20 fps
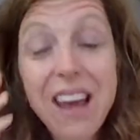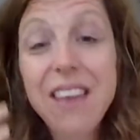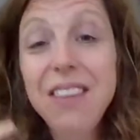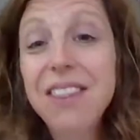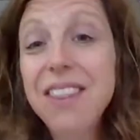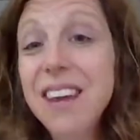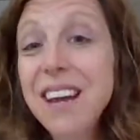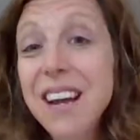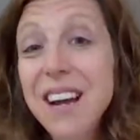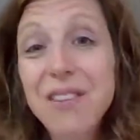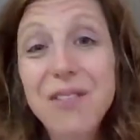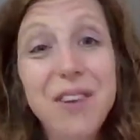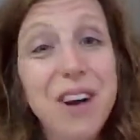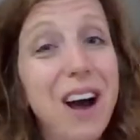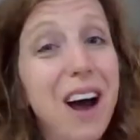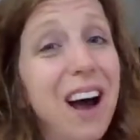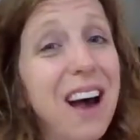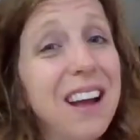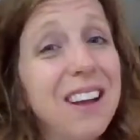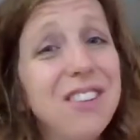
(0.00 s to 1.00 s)
Think of
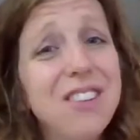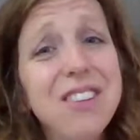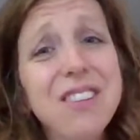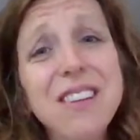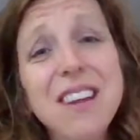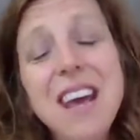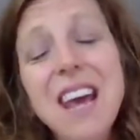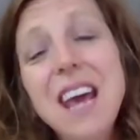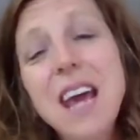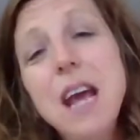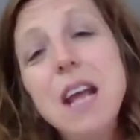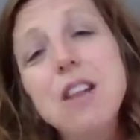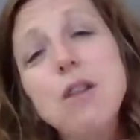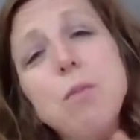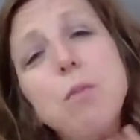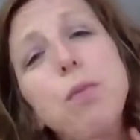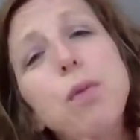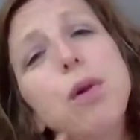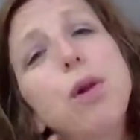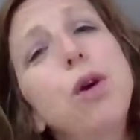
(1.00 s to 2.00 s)
God it's
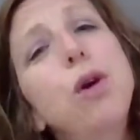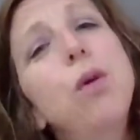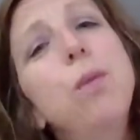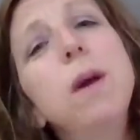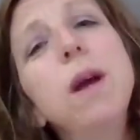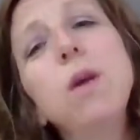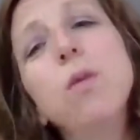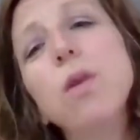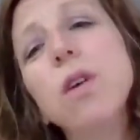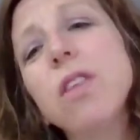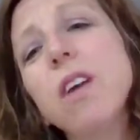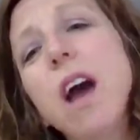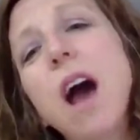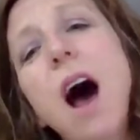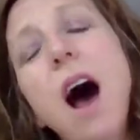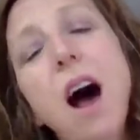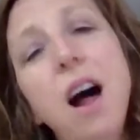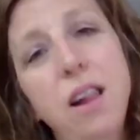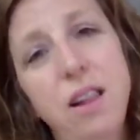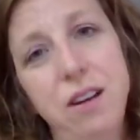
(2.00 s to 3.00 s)
blooming with
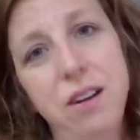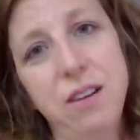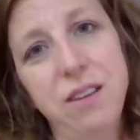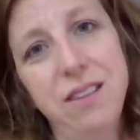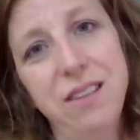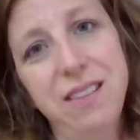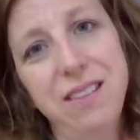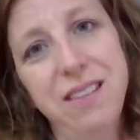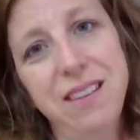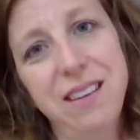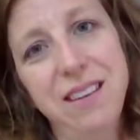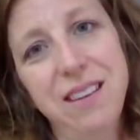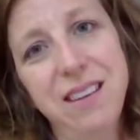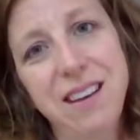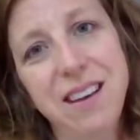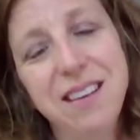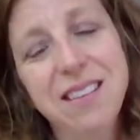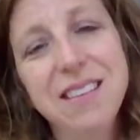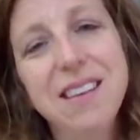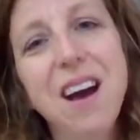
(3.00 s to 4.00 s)
colors
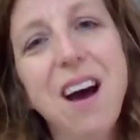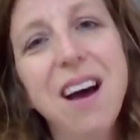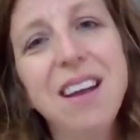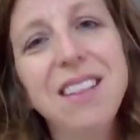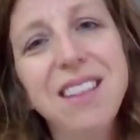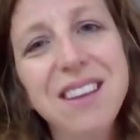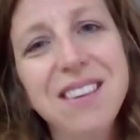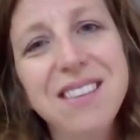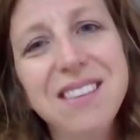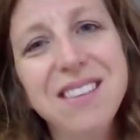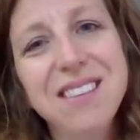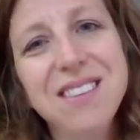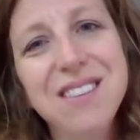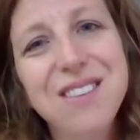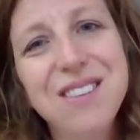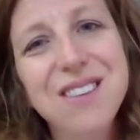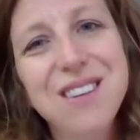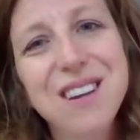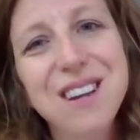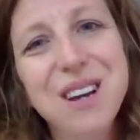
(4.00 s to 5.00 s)
as God
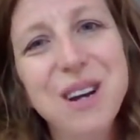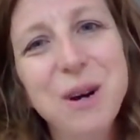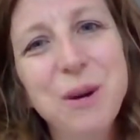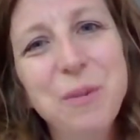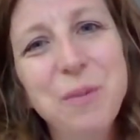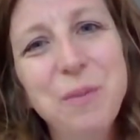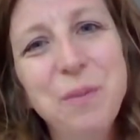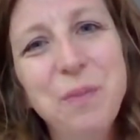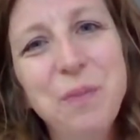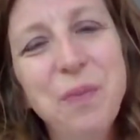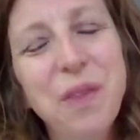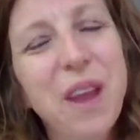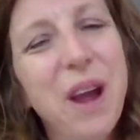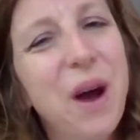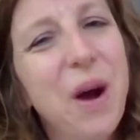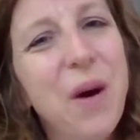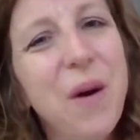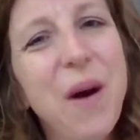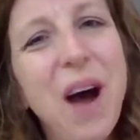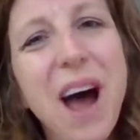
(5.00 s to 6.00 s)
listens to you.
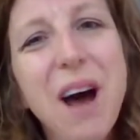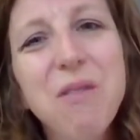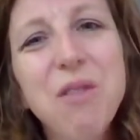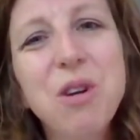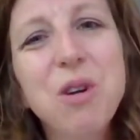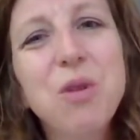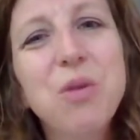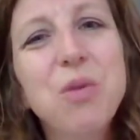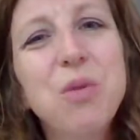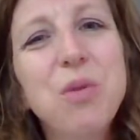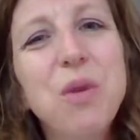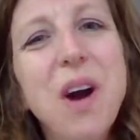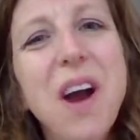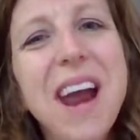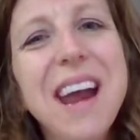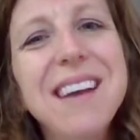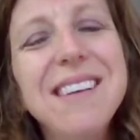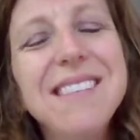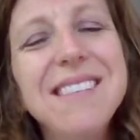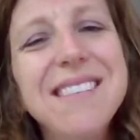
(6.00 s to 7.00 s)
Oh, have a
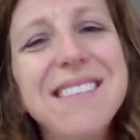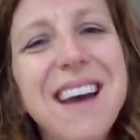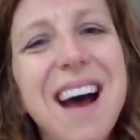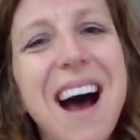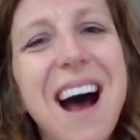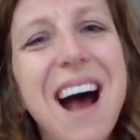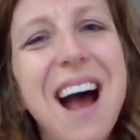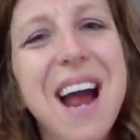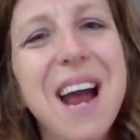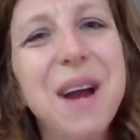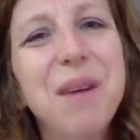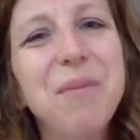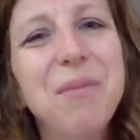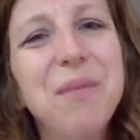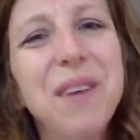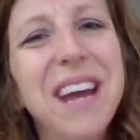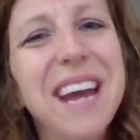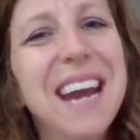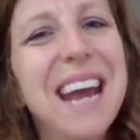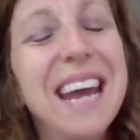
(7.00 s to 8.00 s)
great time,
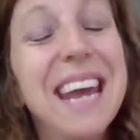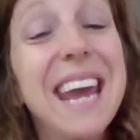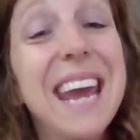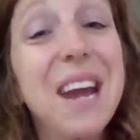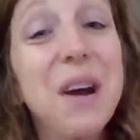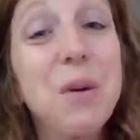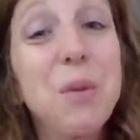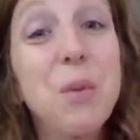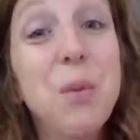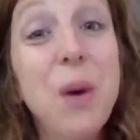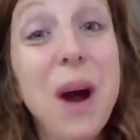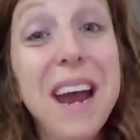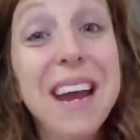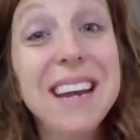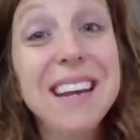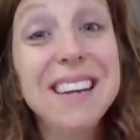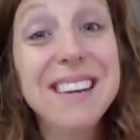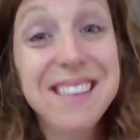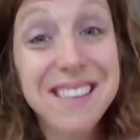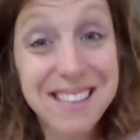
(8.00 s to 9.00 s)
and I can't
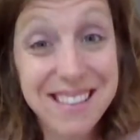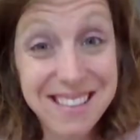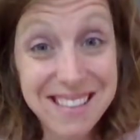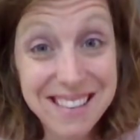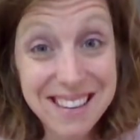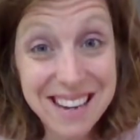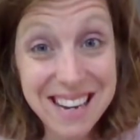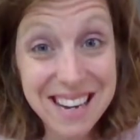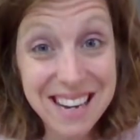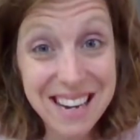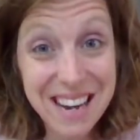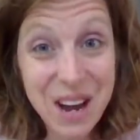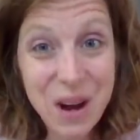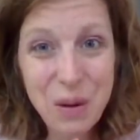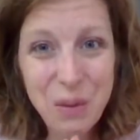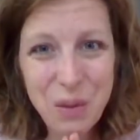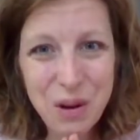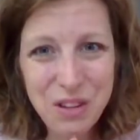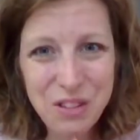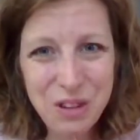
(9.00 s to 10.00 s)
wait to see
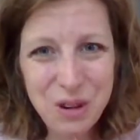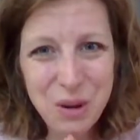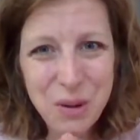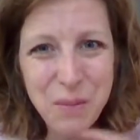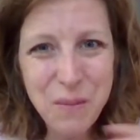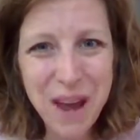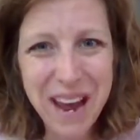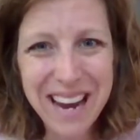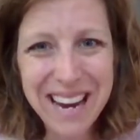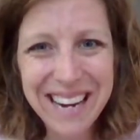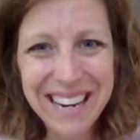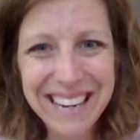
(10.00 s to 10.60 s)
what you make.